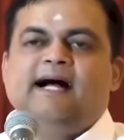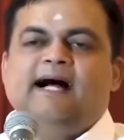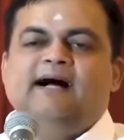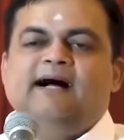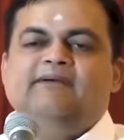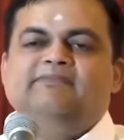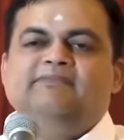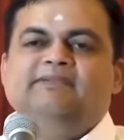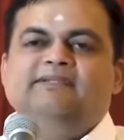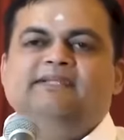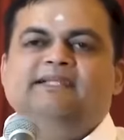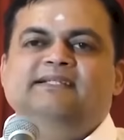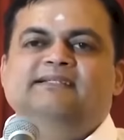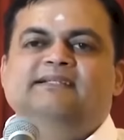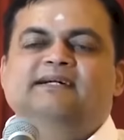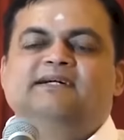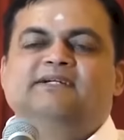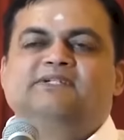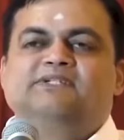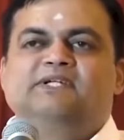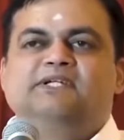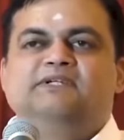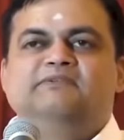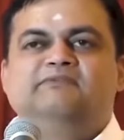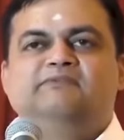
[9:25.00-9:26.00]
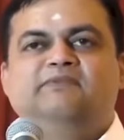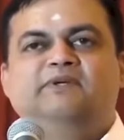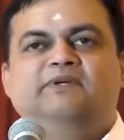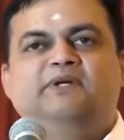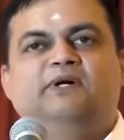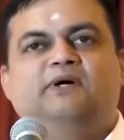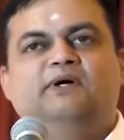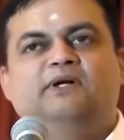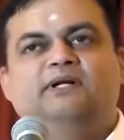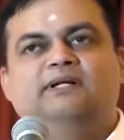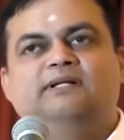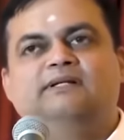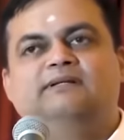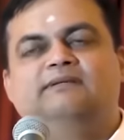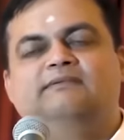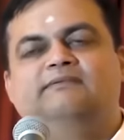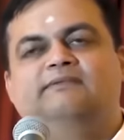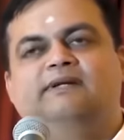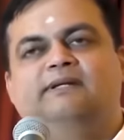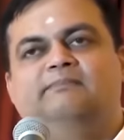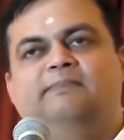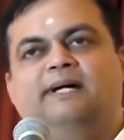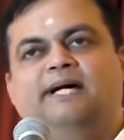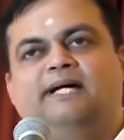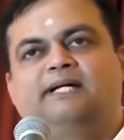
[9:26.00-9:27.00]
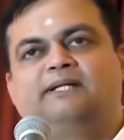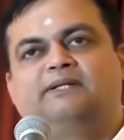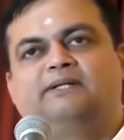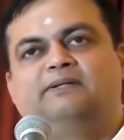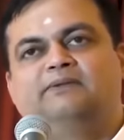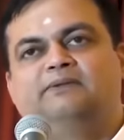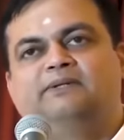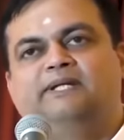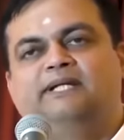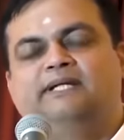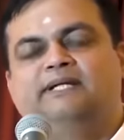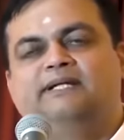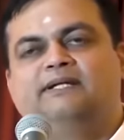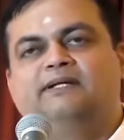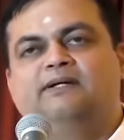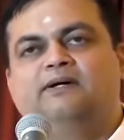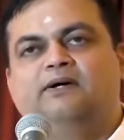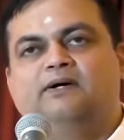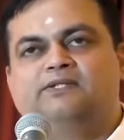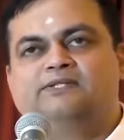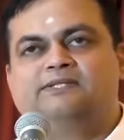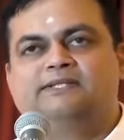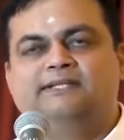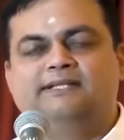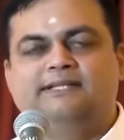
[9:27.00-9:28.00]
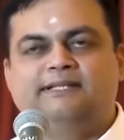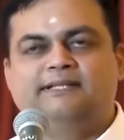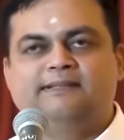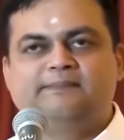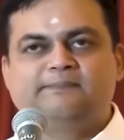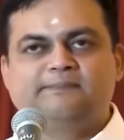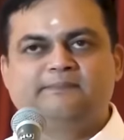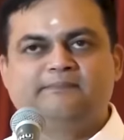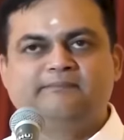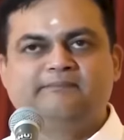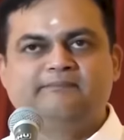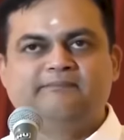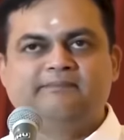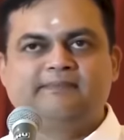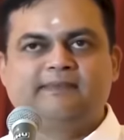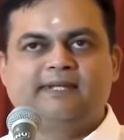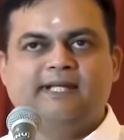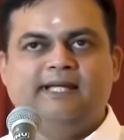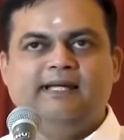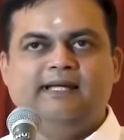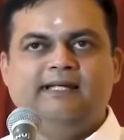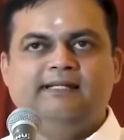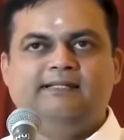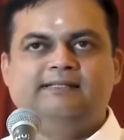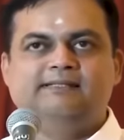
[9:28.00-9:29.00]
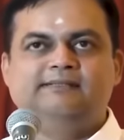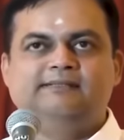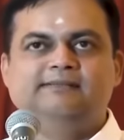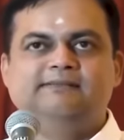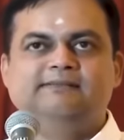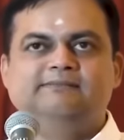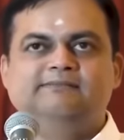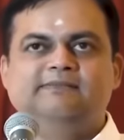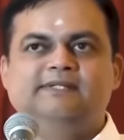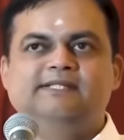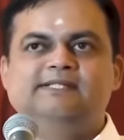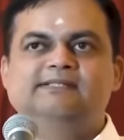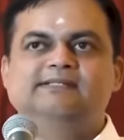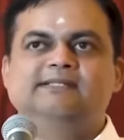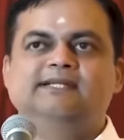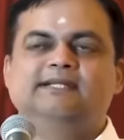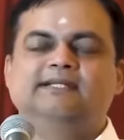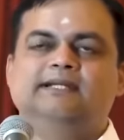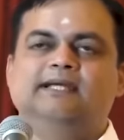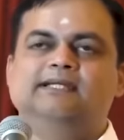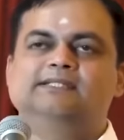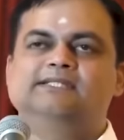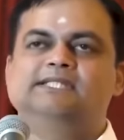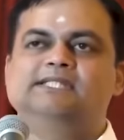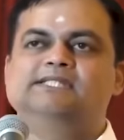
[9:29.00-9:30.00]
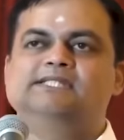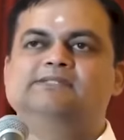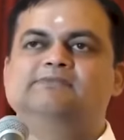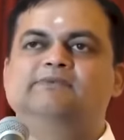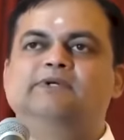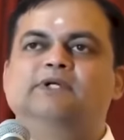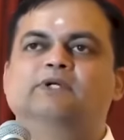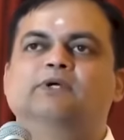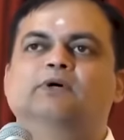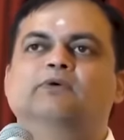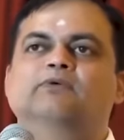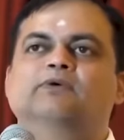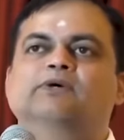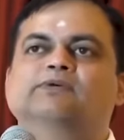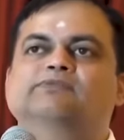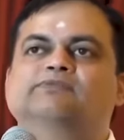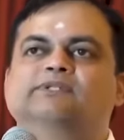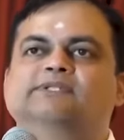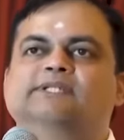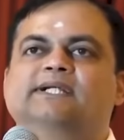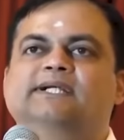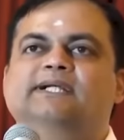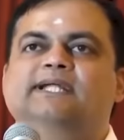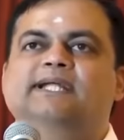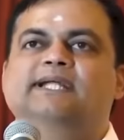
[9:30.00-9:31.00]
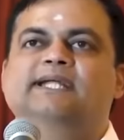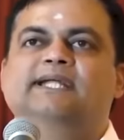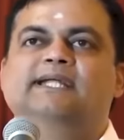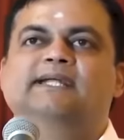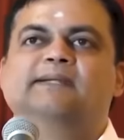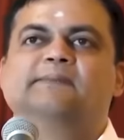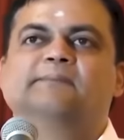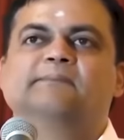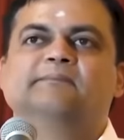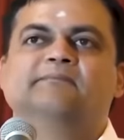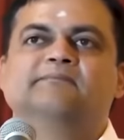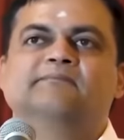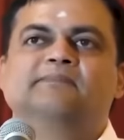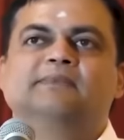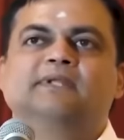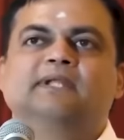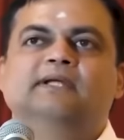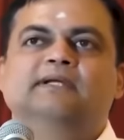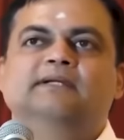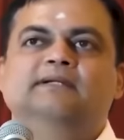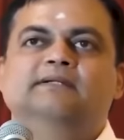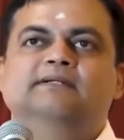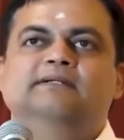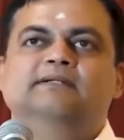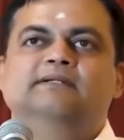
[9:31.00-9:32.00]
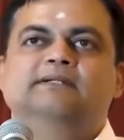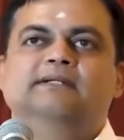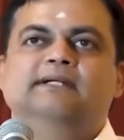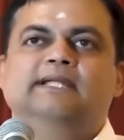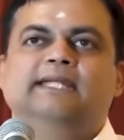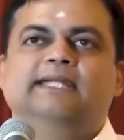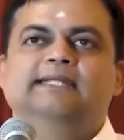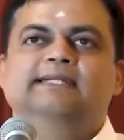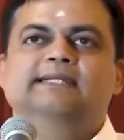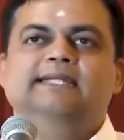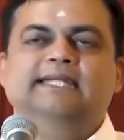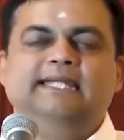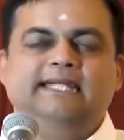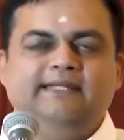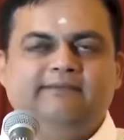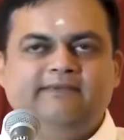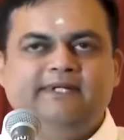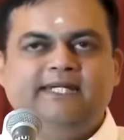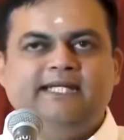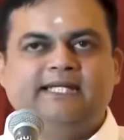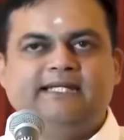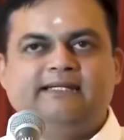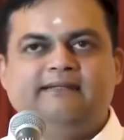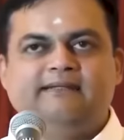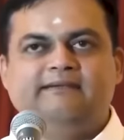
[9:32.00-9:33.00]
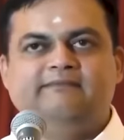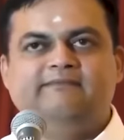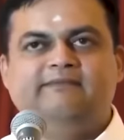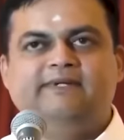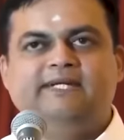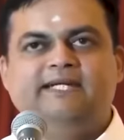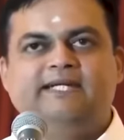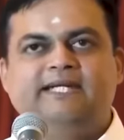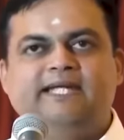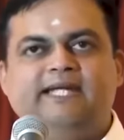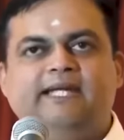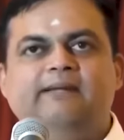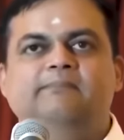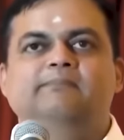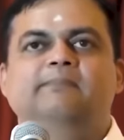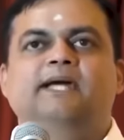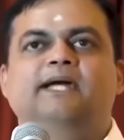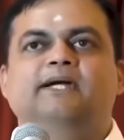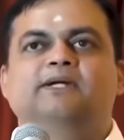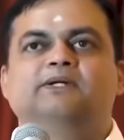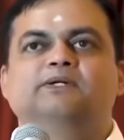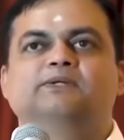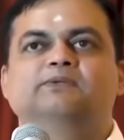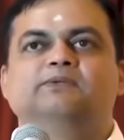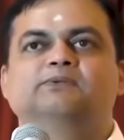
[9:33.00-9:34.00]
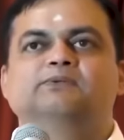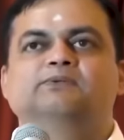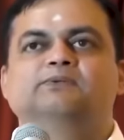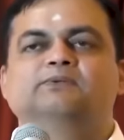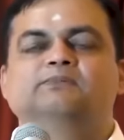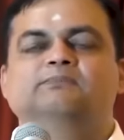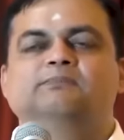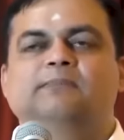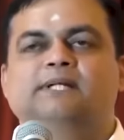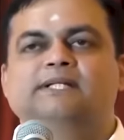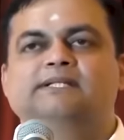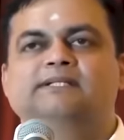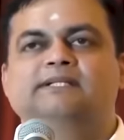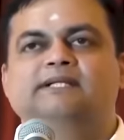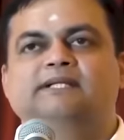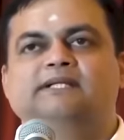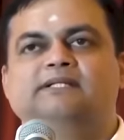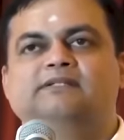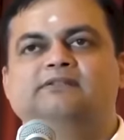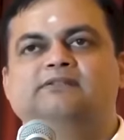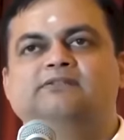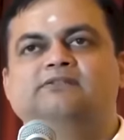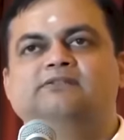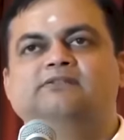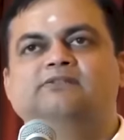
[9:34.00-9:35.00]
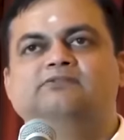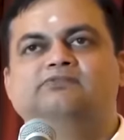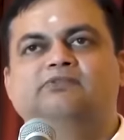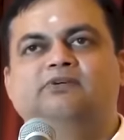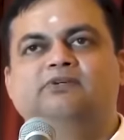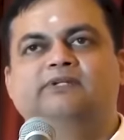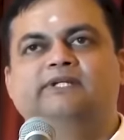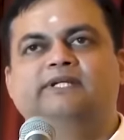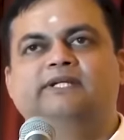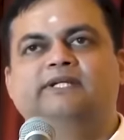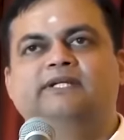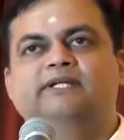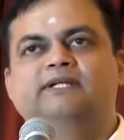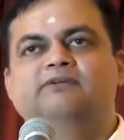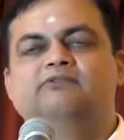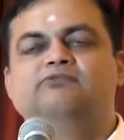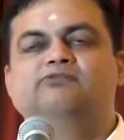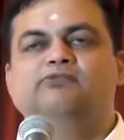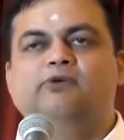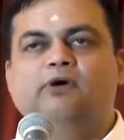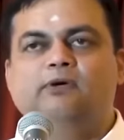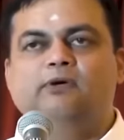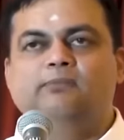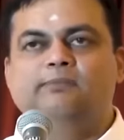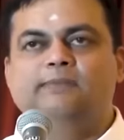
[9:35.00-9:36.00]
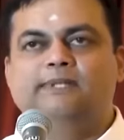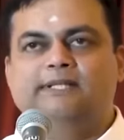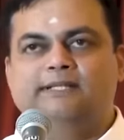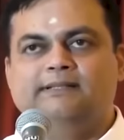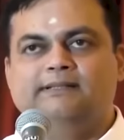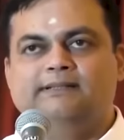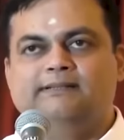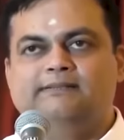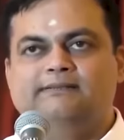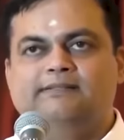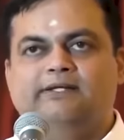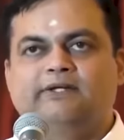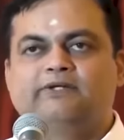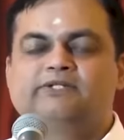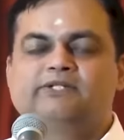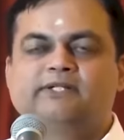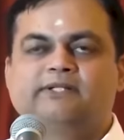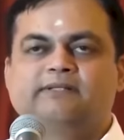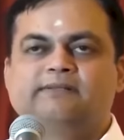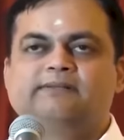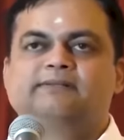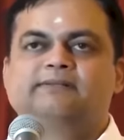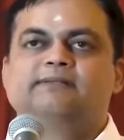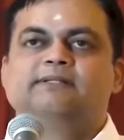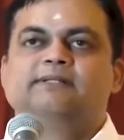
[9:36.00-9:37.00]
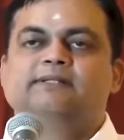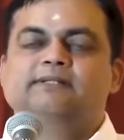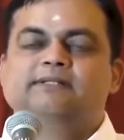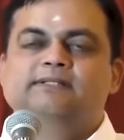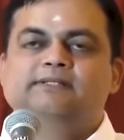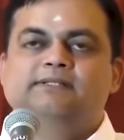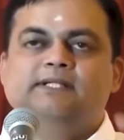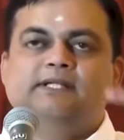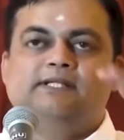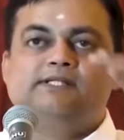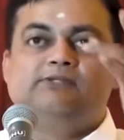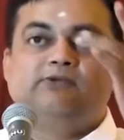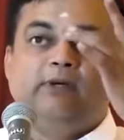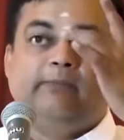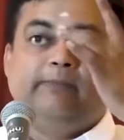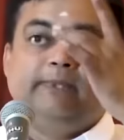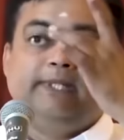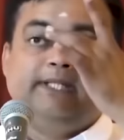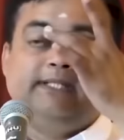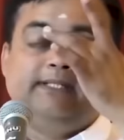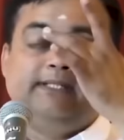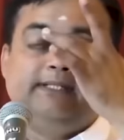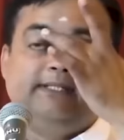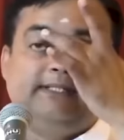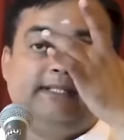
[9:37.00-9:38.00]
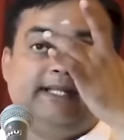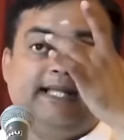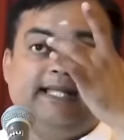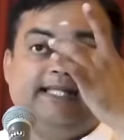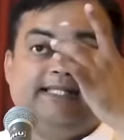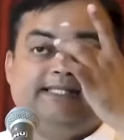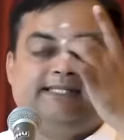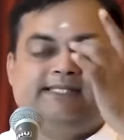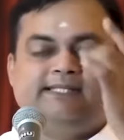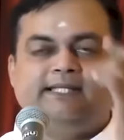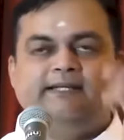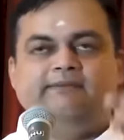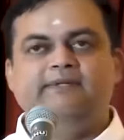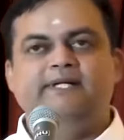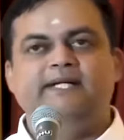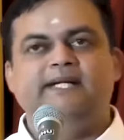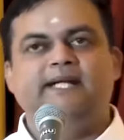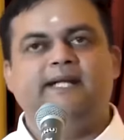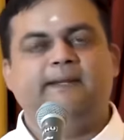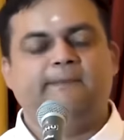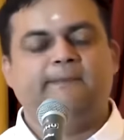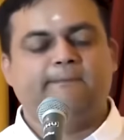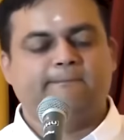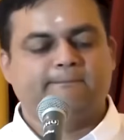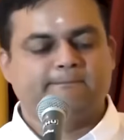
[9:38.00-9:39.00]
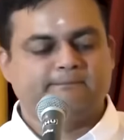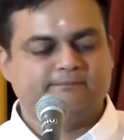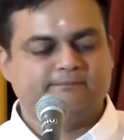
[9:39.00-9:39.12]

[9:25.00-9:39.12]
After the darshan, we all went back to the hostel. And once the classes were over for the day, in the evening, we came back to Mandir for the formal darshan that Swami grants every day.